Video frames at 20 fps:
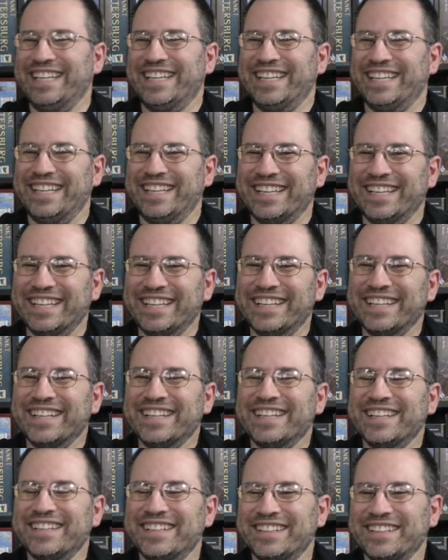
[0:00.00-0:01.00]

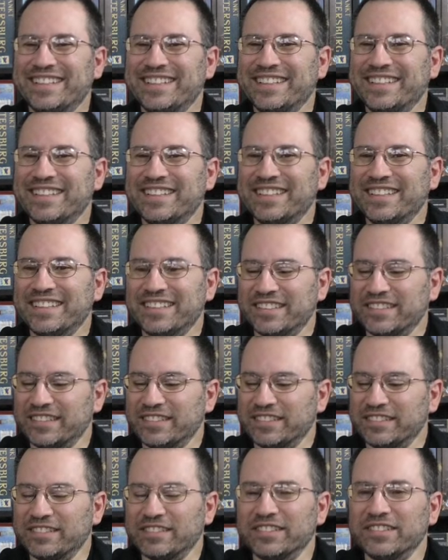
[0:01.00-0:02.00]

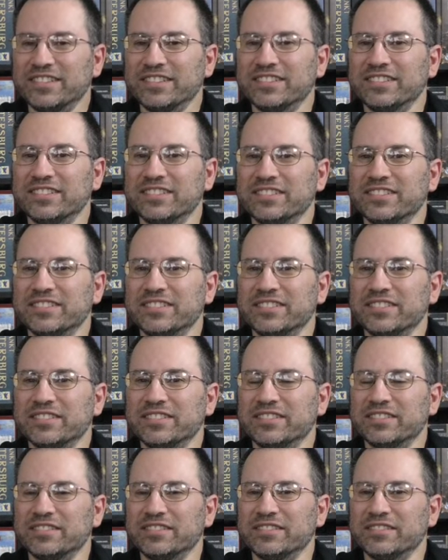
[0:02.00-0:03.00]

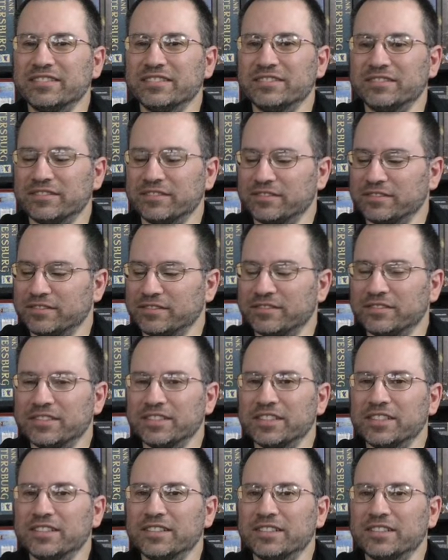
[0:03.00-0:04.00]

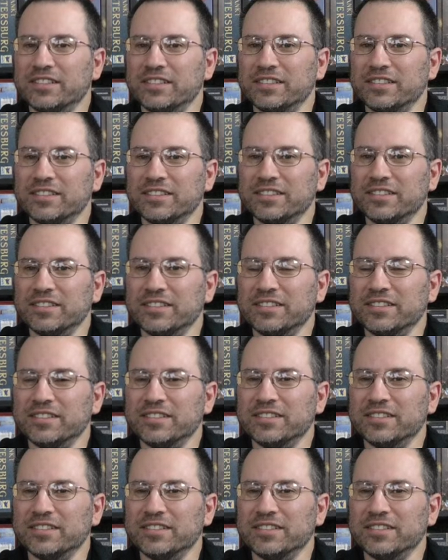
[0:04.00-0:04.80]
[no speech]